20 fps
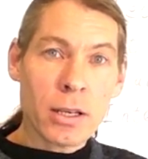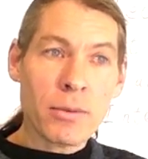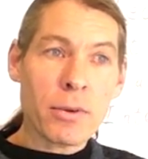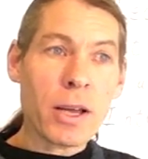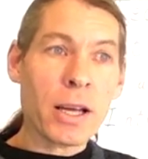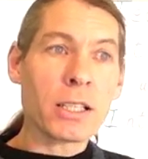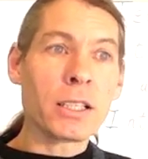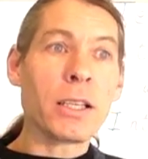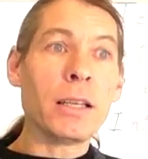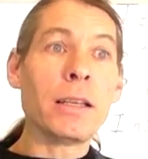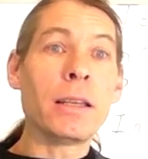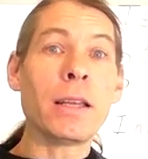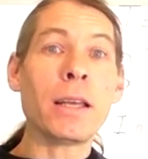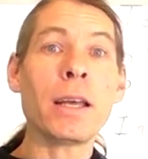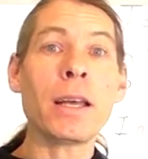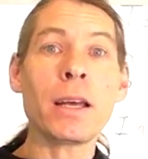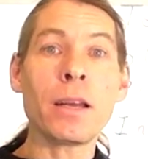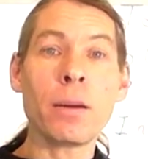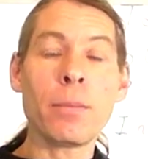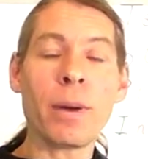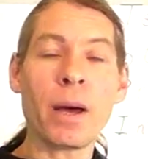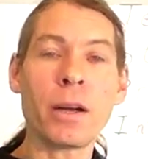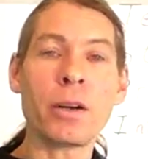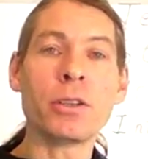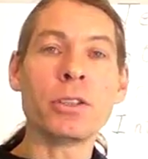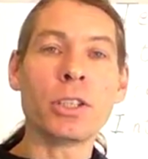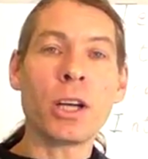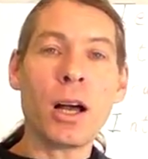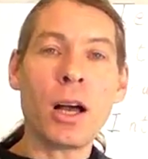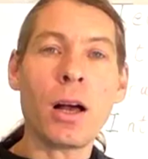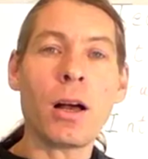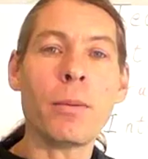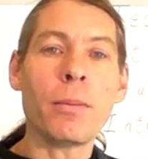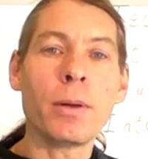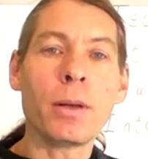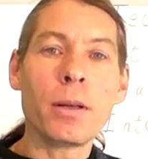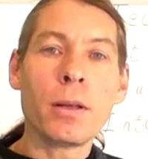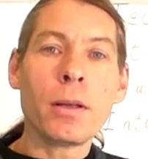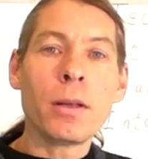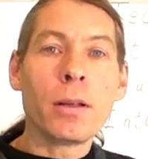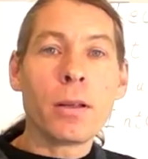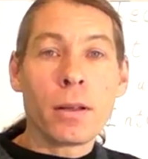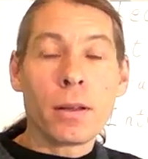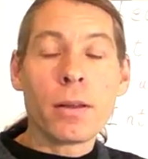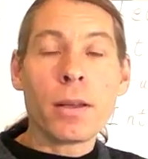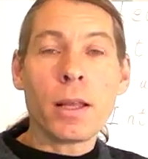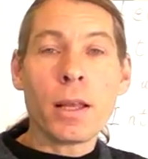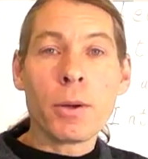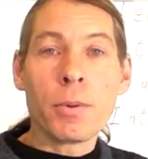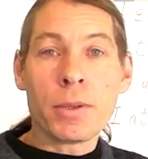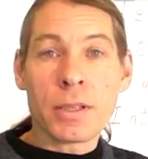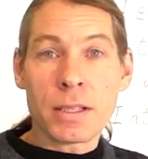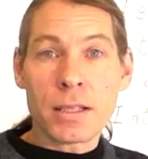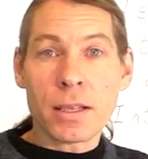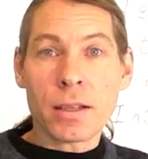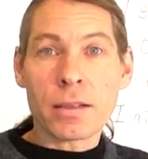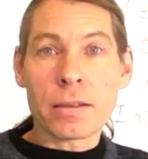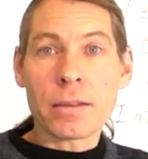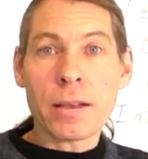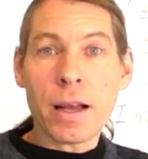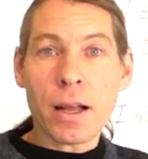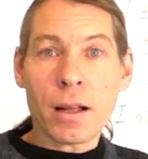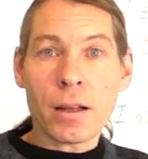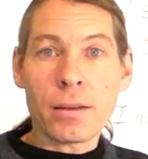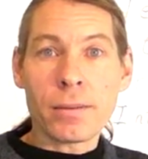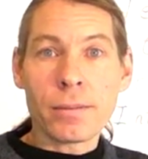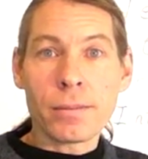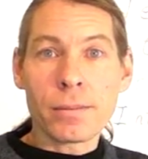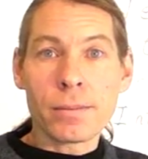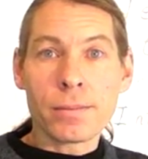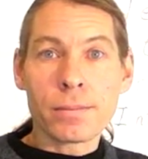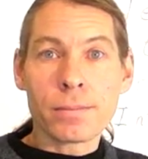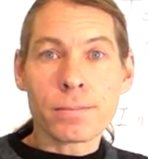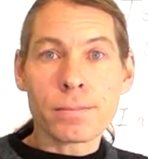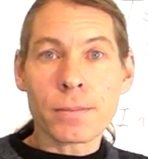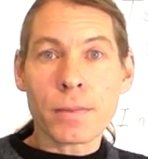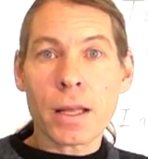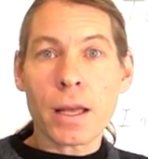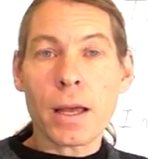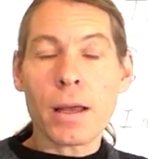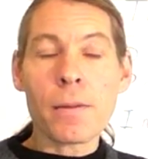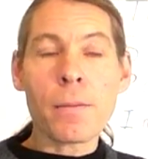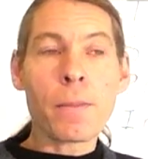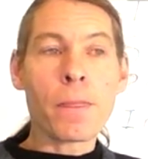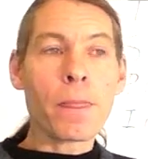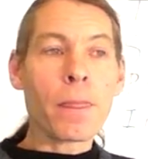If it actually did a better job, it would still sell. Okay?